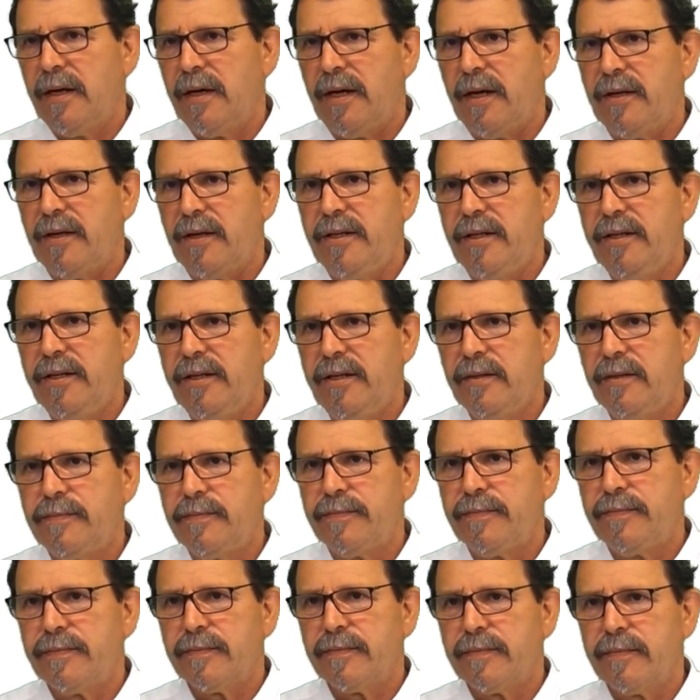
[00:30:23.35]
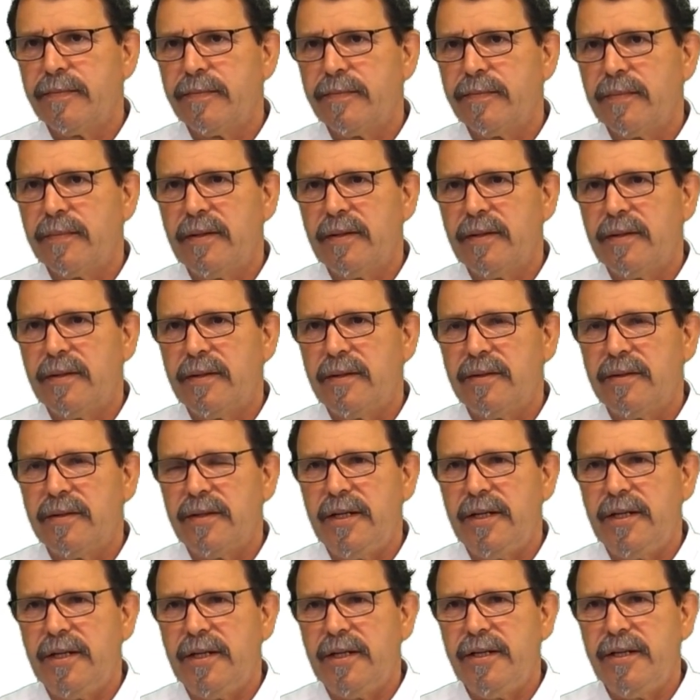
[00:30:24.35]
And here,
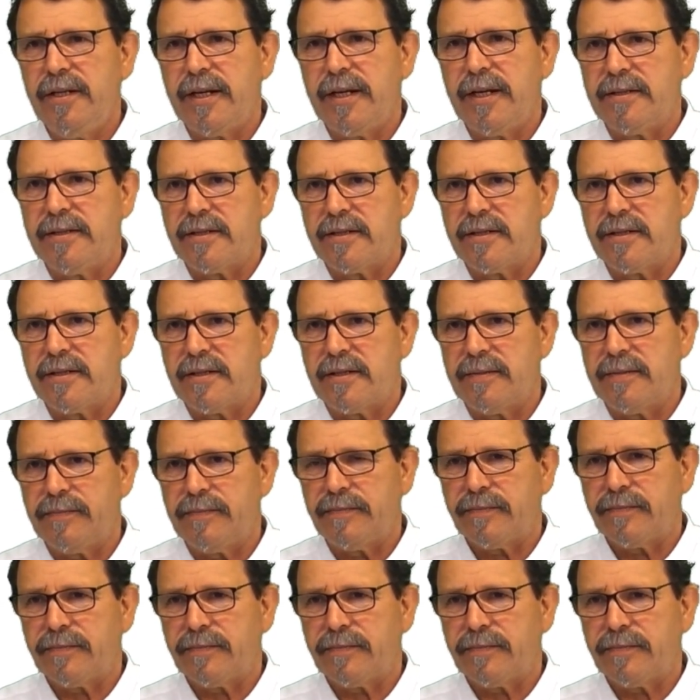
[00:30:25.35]
the heating ends.